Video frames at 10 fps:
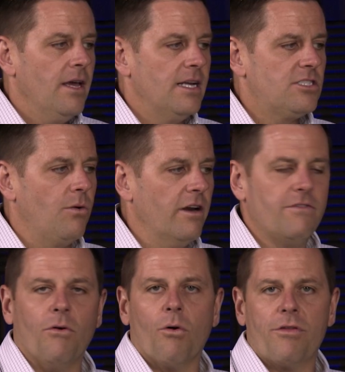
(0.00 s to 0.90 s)
is
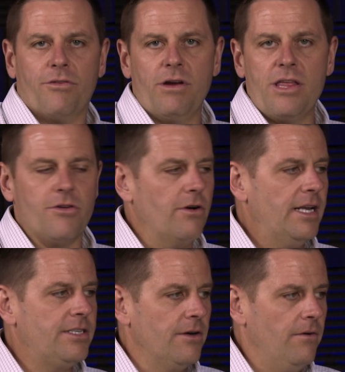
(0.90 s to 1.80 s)

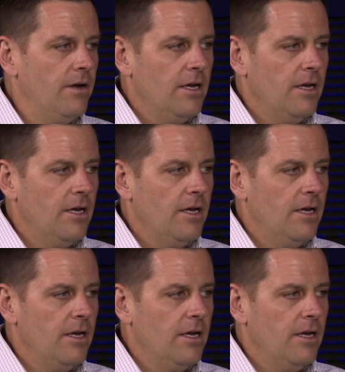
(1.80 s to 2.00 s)
$24,332.